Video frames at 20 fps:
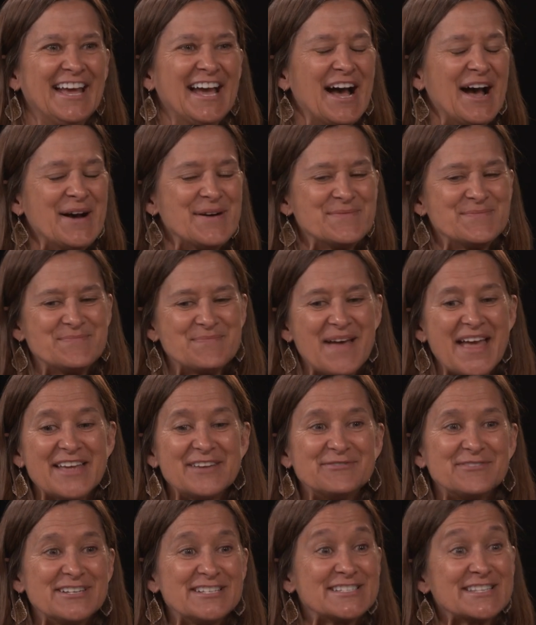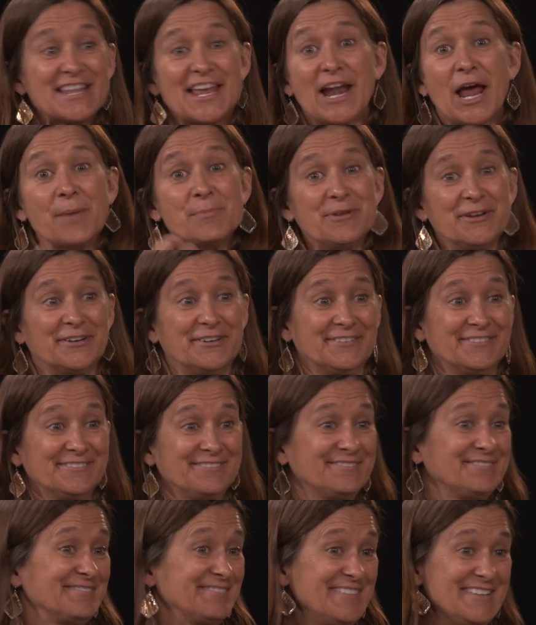Um, main reason that I'm here
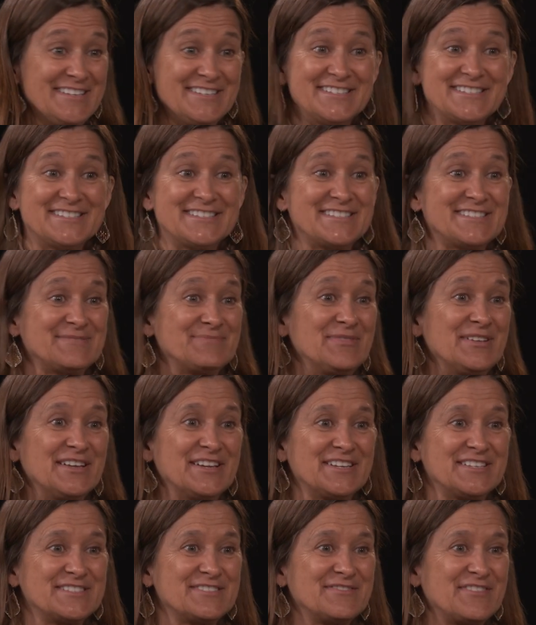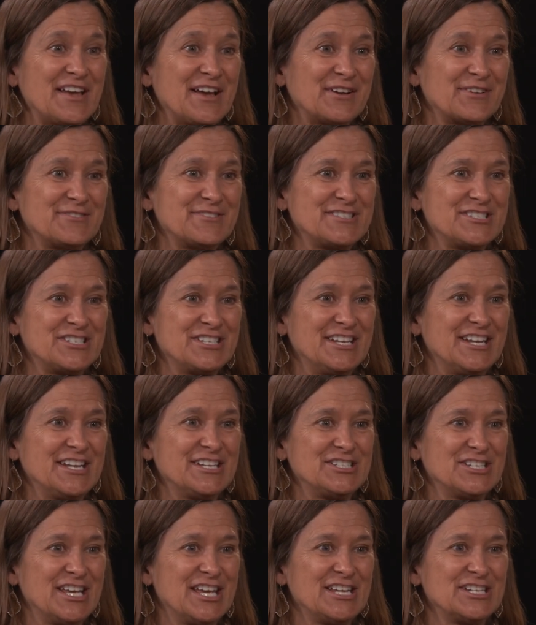is because of that Christian
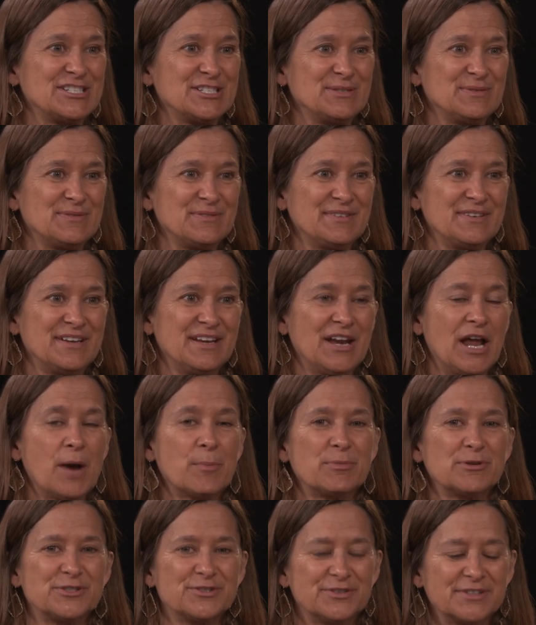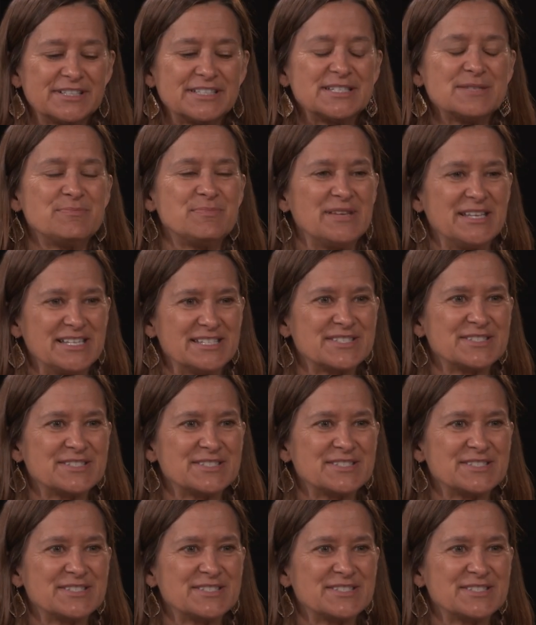education and opportunity piece.